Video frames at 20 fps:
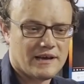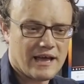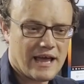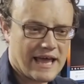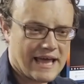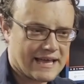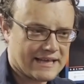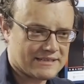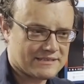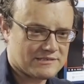
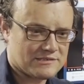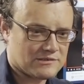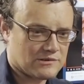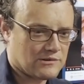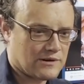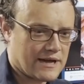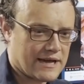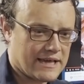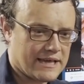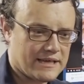And so
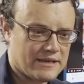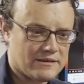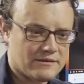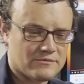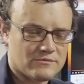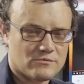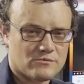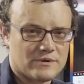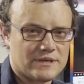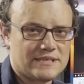I
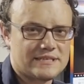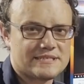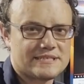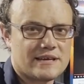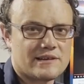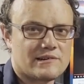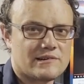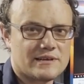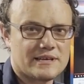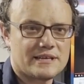
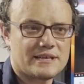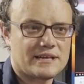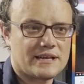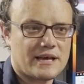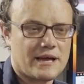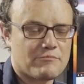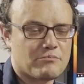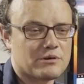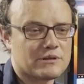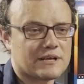recentered it.
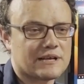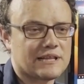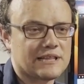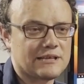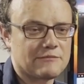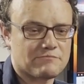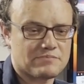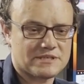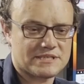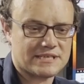I put
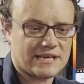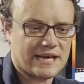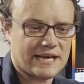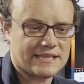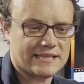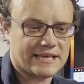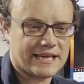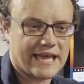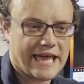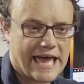clips
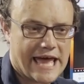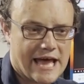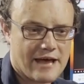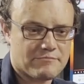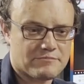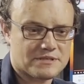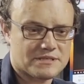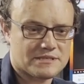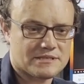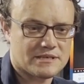on the
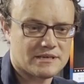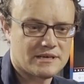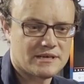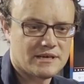caps,